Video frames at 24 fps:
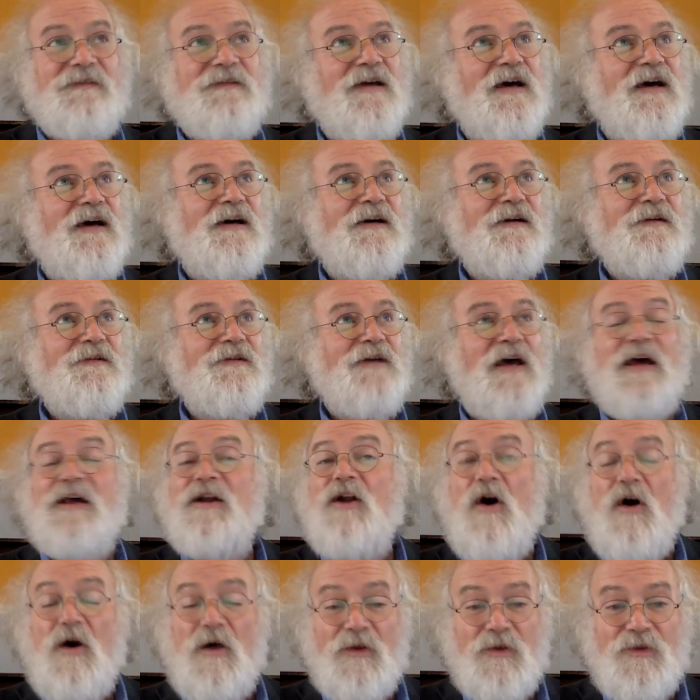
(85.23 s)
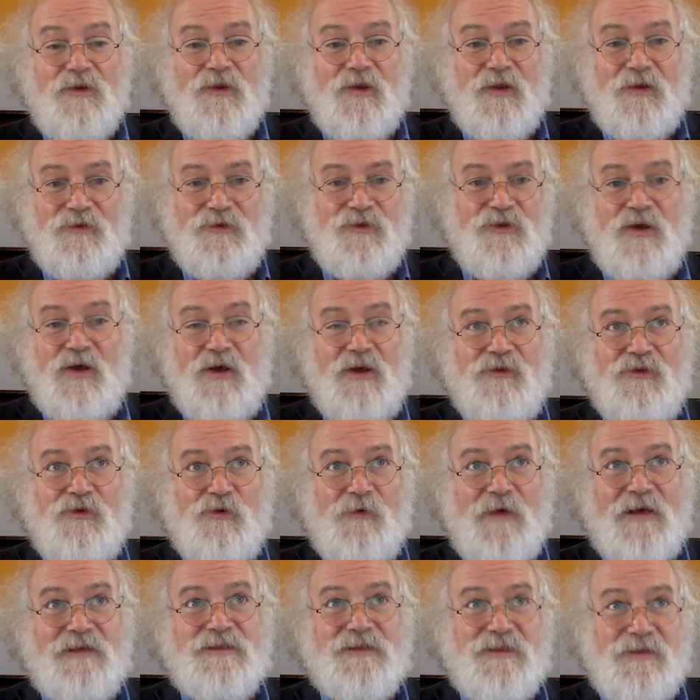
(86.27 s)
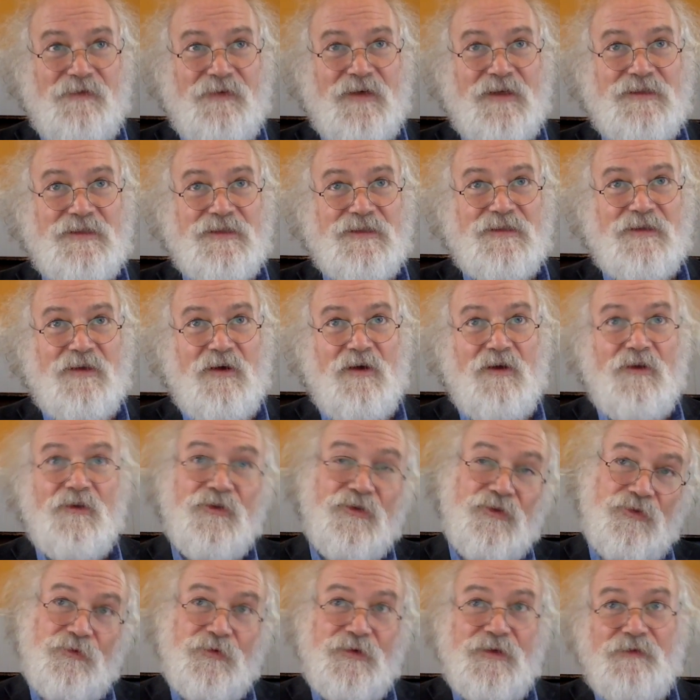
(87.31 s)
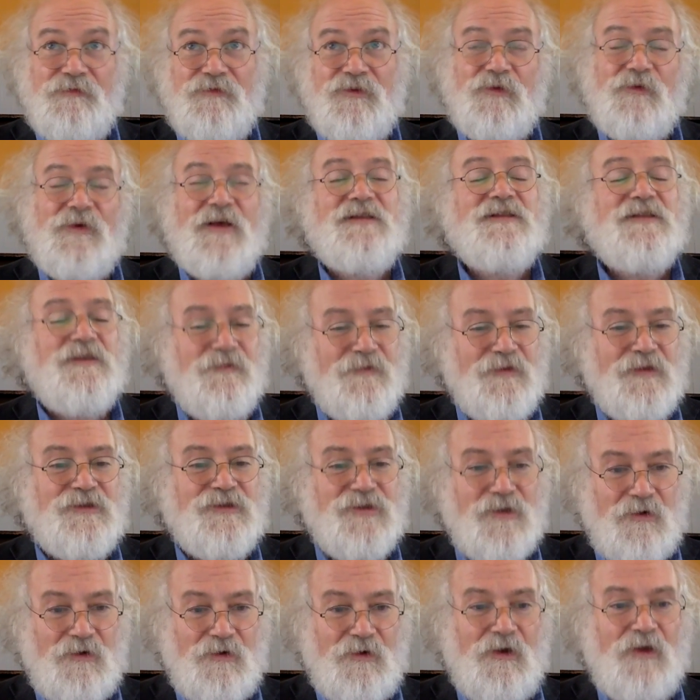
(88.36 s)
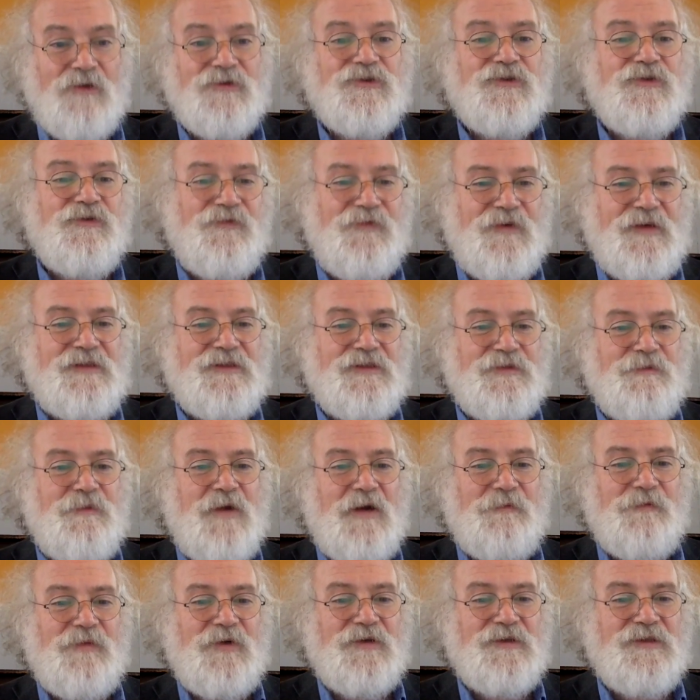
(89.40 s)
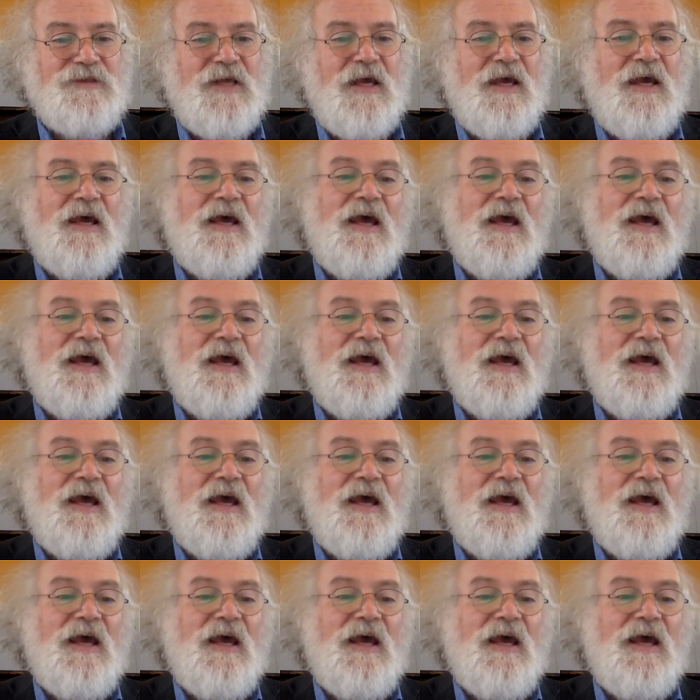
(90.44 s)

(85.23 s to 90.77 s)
And all the rest of us, all three of the rest of us, are also VASE members.